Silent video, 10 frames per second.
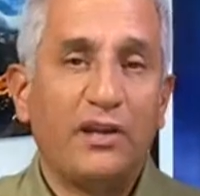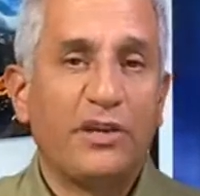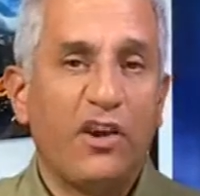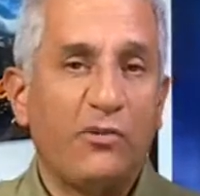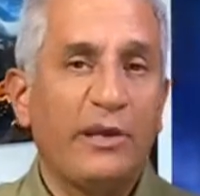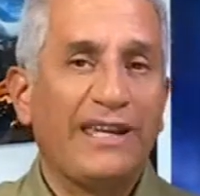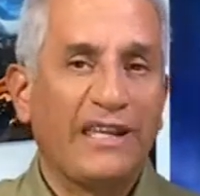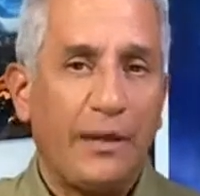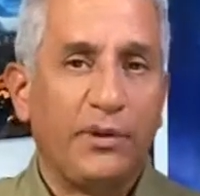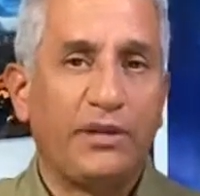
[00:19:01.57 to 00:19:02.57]
It helps everybody
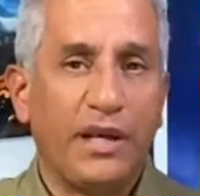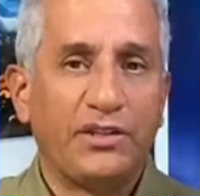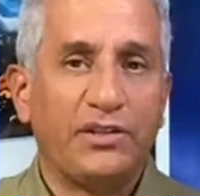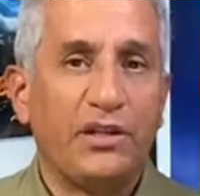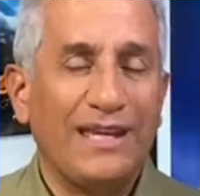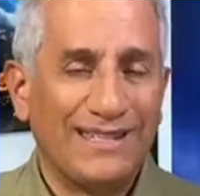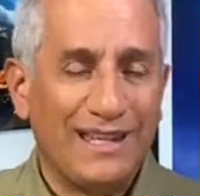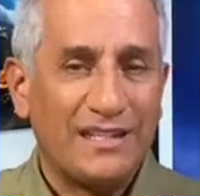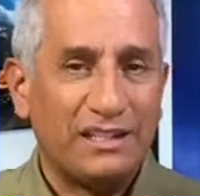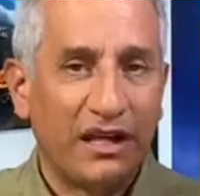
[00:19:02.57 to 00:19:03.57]
get that protection
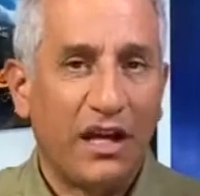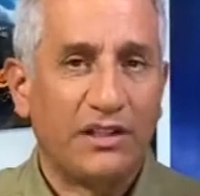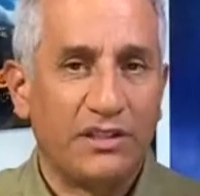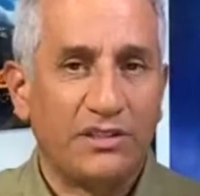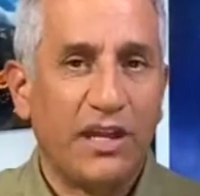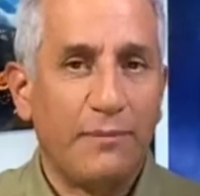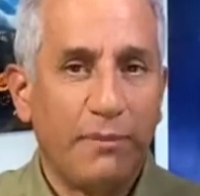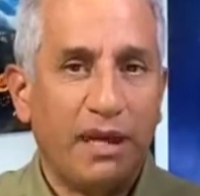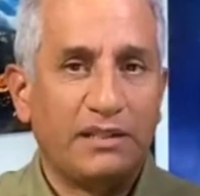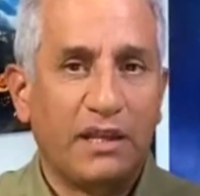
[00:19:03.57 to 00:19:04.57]
essentially on the
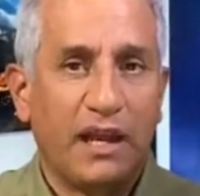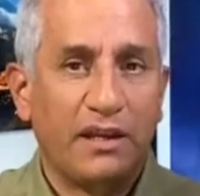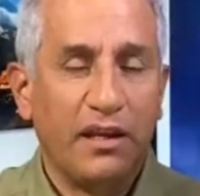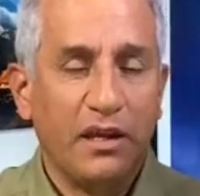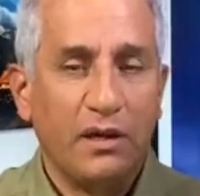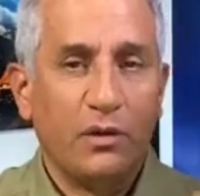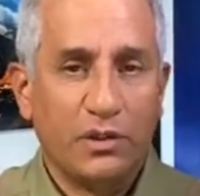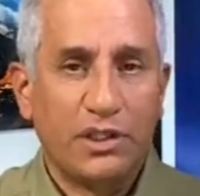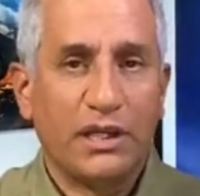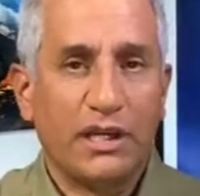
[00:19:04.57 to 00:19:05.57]
same baseline,
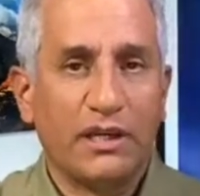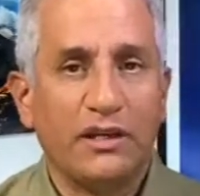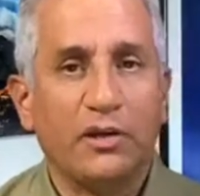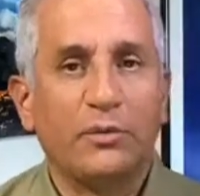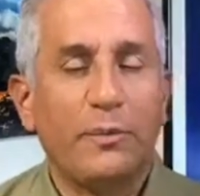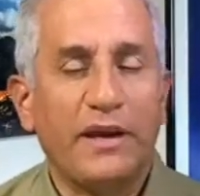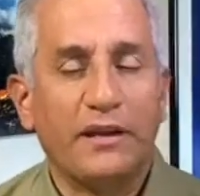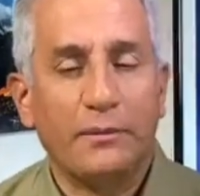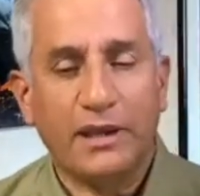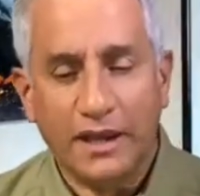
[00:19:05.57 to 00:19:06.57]
which again can help the
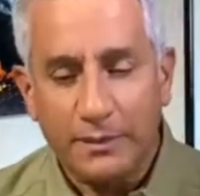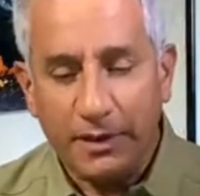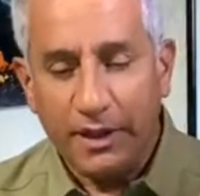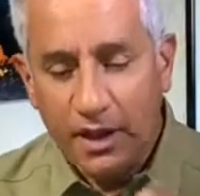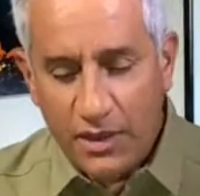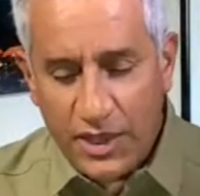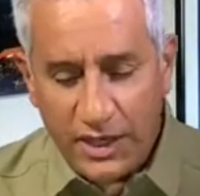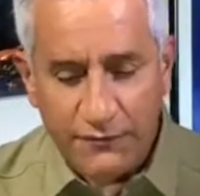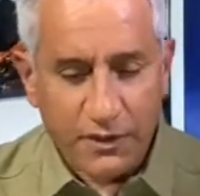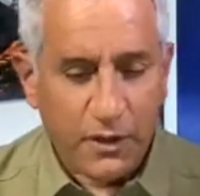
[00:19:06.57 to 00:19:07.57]
pandemic end. But
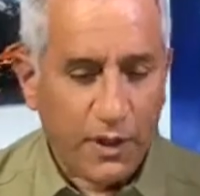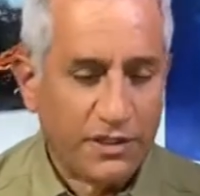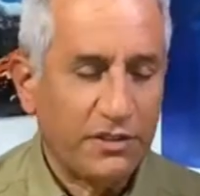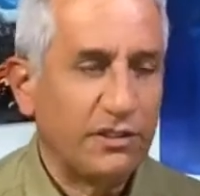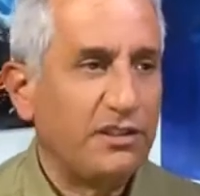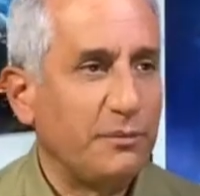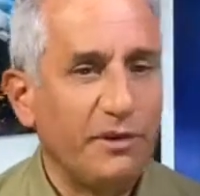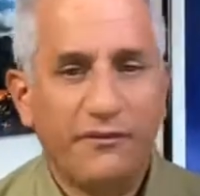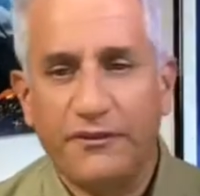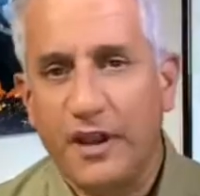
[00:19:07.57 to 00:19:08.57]
thank you for your questions. These have
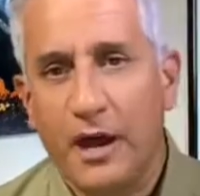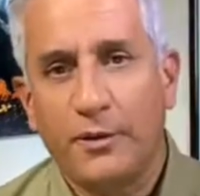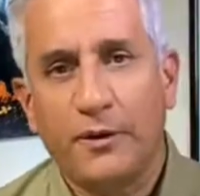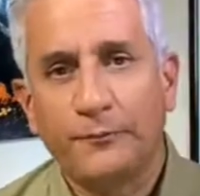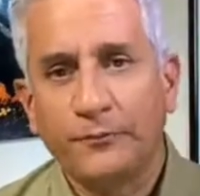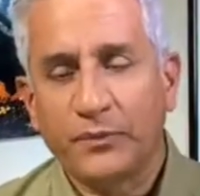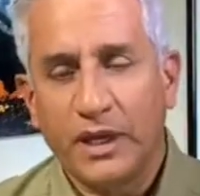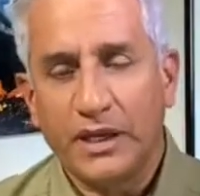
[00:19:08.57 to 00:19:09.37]
been phenomenal.